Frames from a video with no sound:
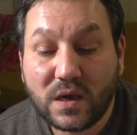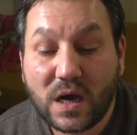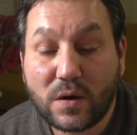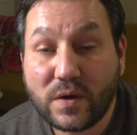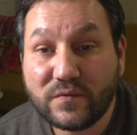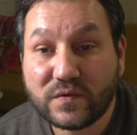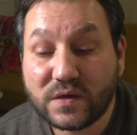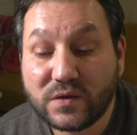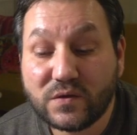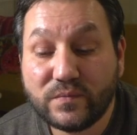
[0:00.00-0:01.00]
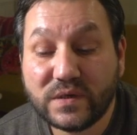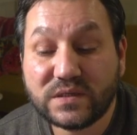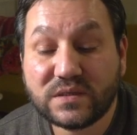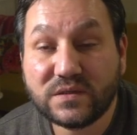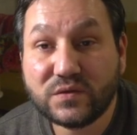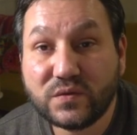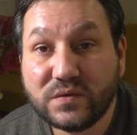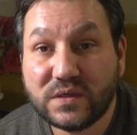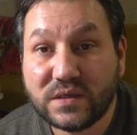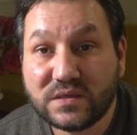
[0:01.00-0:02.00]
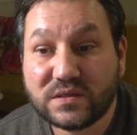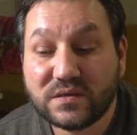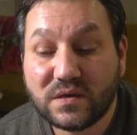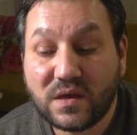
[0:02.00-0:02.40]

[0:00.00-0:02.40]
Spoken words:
However, you mustn't do this,